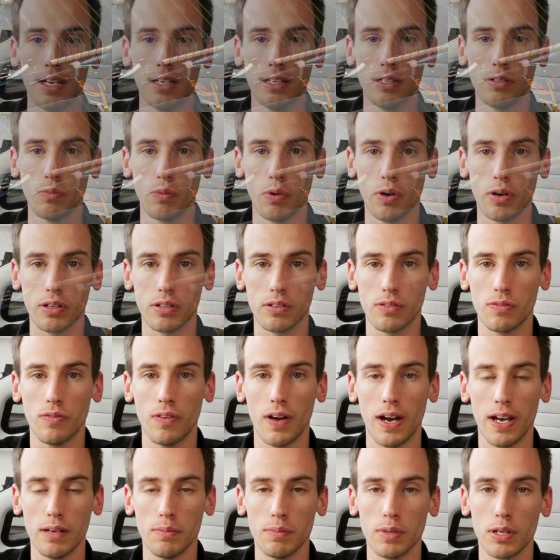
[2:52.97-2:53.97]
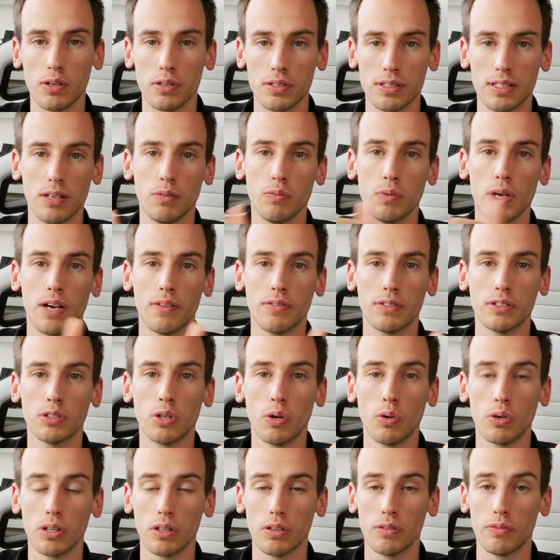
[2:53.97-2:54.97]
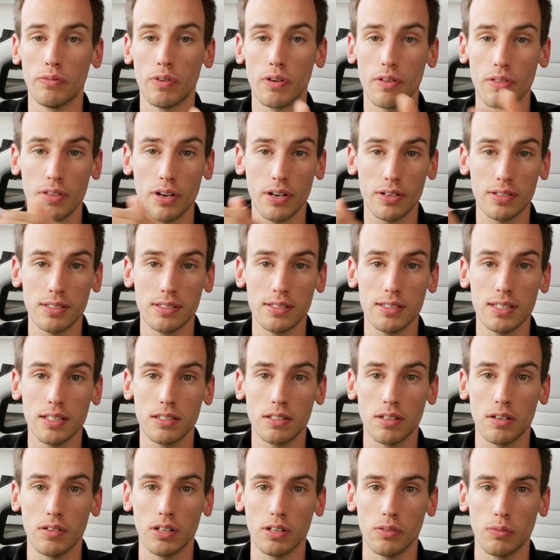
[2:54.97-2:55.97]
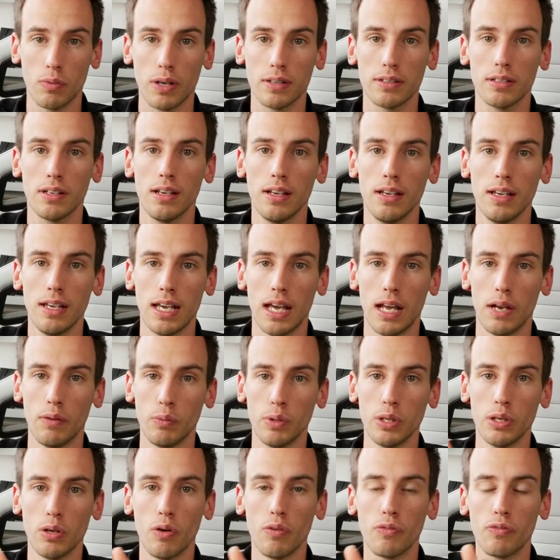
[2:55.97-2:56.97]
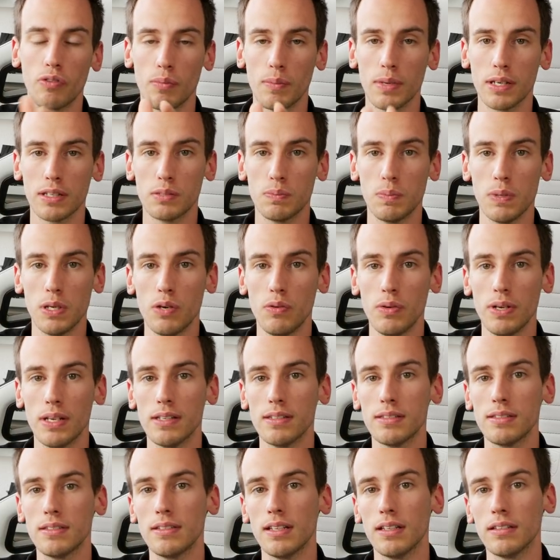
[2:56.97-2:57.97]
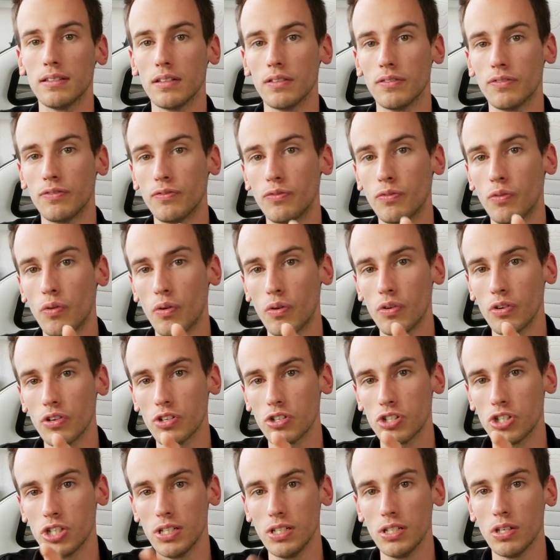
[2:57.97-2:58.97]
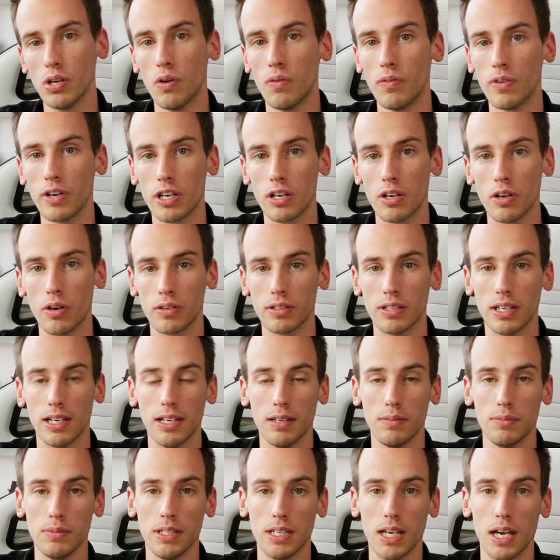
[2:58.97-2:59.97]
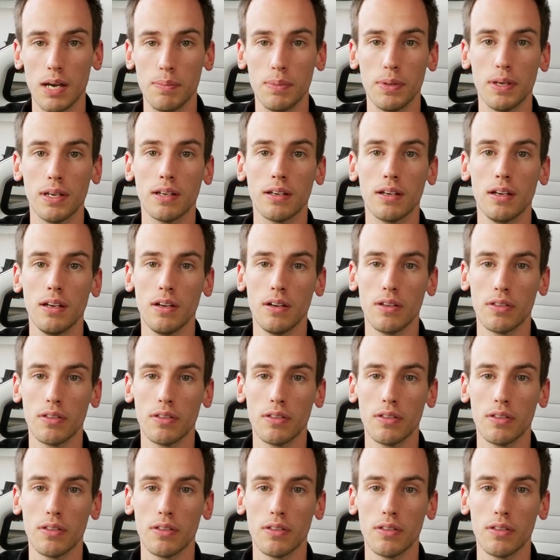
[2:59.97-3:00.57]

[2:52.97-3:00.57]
and it worked fine because then we have a total of 1600 watt and we know from experience that the 4G overclocked AMD EPYC